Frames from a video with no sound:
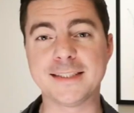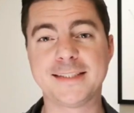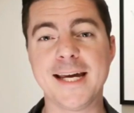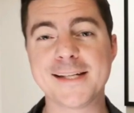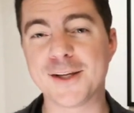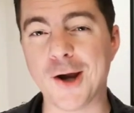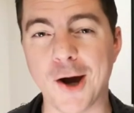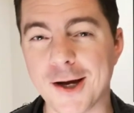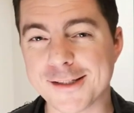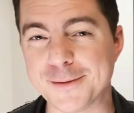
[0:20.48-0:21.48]
Today is an
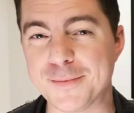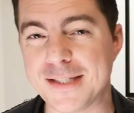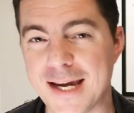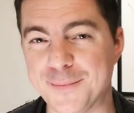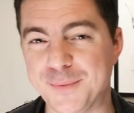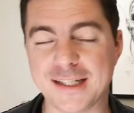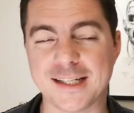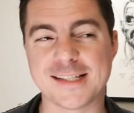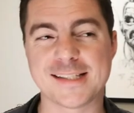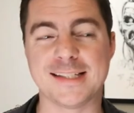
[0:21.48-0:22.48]
awesome day
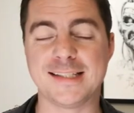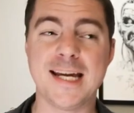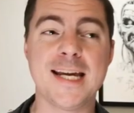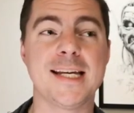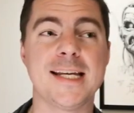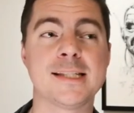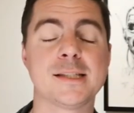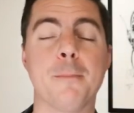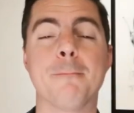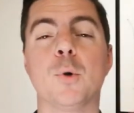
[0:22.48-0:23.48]
because today
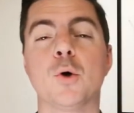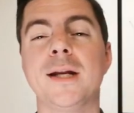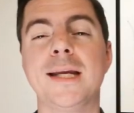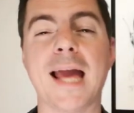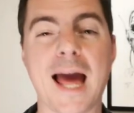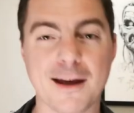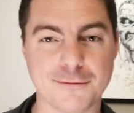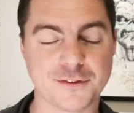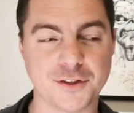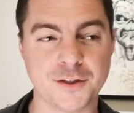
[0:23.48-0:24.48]
is the morning
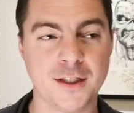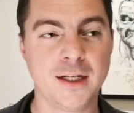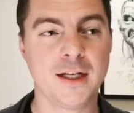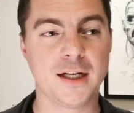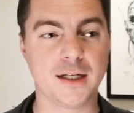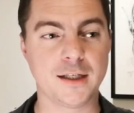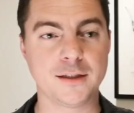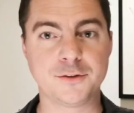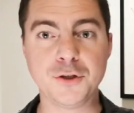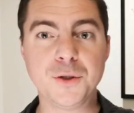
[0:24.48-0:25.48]
after
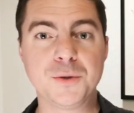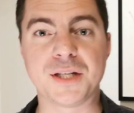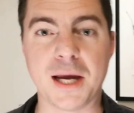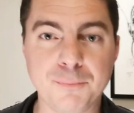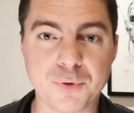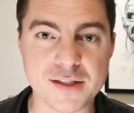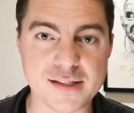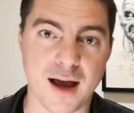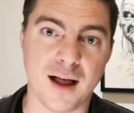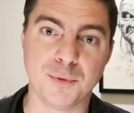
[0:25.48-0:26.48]
the new
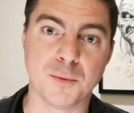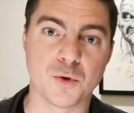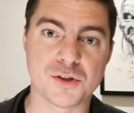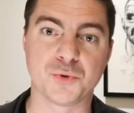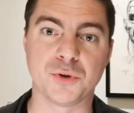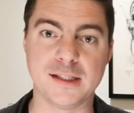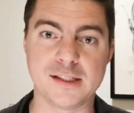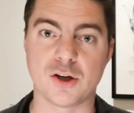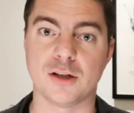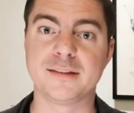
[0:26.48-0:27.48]
Temperance album was
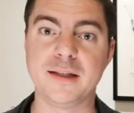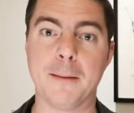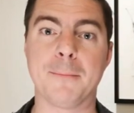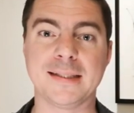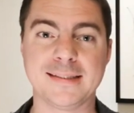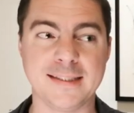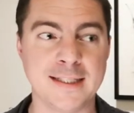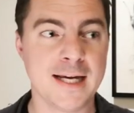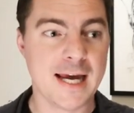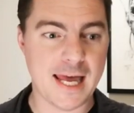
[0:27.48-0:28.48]
released called
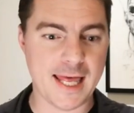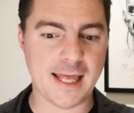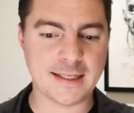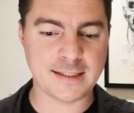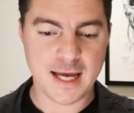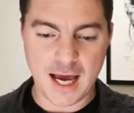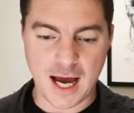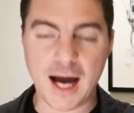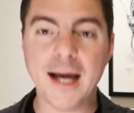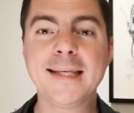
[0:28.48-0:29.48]
Diamanti, and
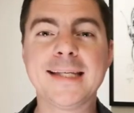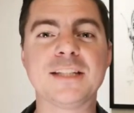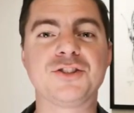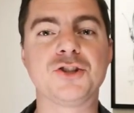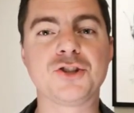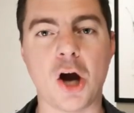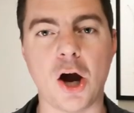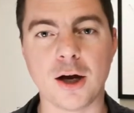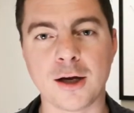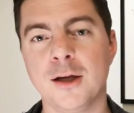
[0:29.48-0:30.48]
I get to
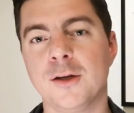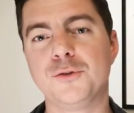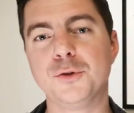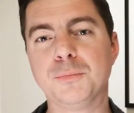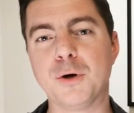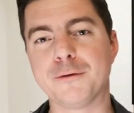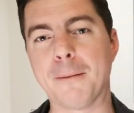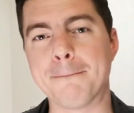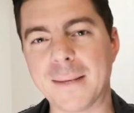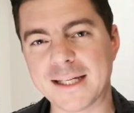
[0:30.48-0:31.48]
talk to
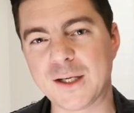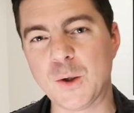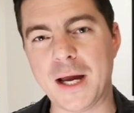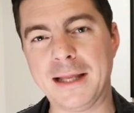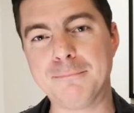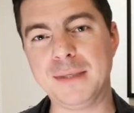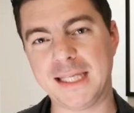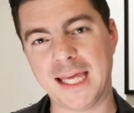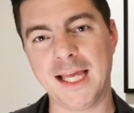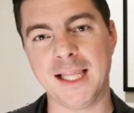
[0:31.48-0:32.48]
both Marco and
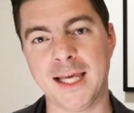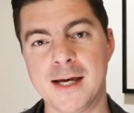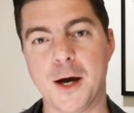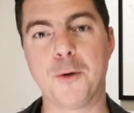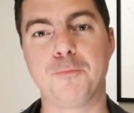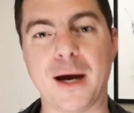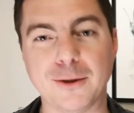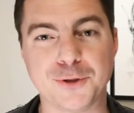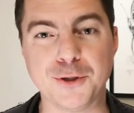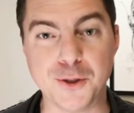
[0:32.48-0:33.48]
Michele
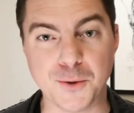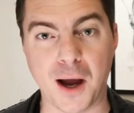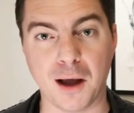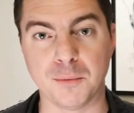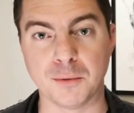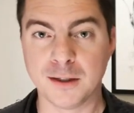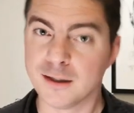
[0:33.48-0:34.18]
about the new album.